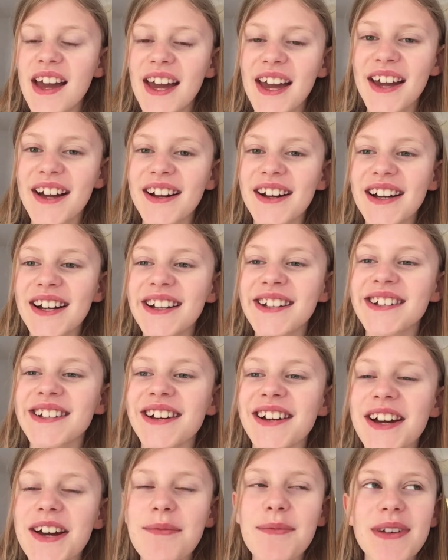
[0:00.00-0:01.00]
Hey guys,
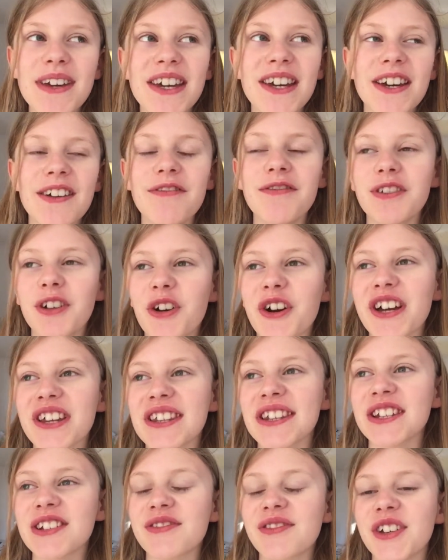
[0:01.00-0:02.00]
I'm here
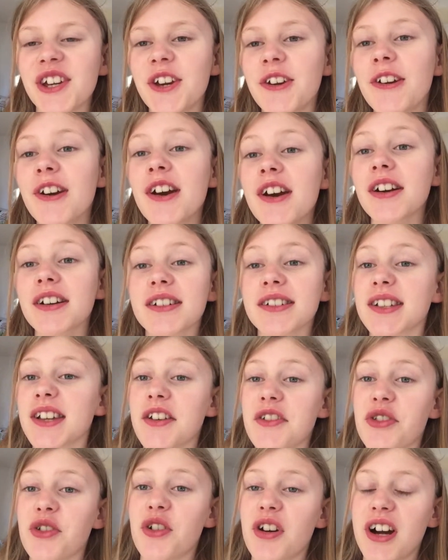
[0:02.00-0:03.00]
vlogging this for you because
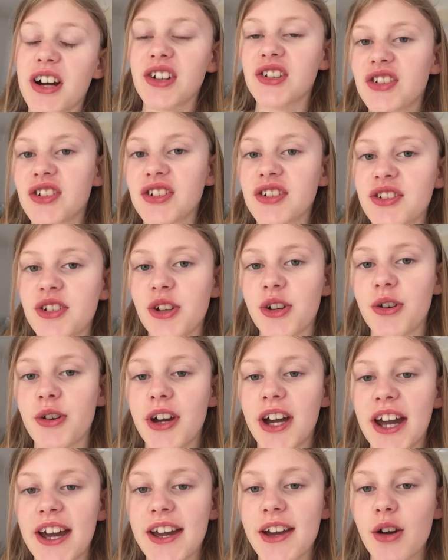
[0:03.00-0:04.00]
I thought I'd just do
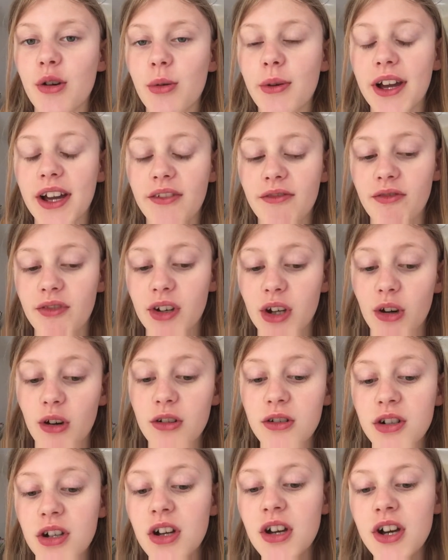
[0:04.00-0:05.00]
a quick
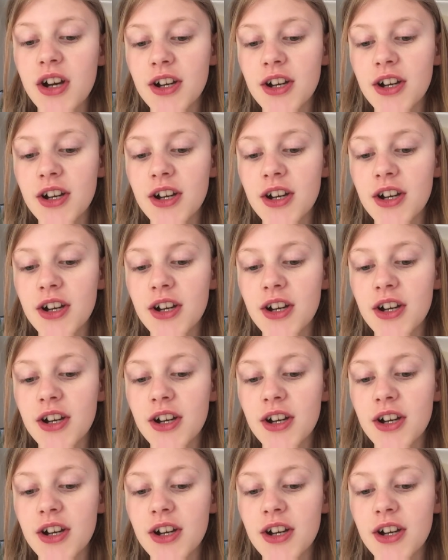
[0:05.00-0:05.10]
vlog